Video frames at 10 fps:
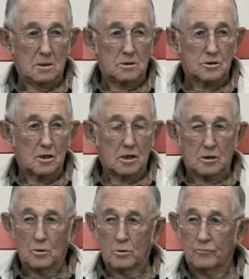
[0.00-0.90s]
It's
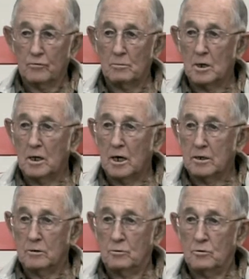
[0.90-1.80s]
like going from a
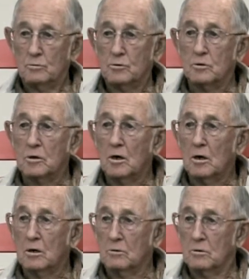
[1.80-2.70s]
lighted room to a
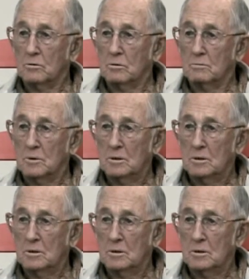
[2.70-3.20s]
dark room.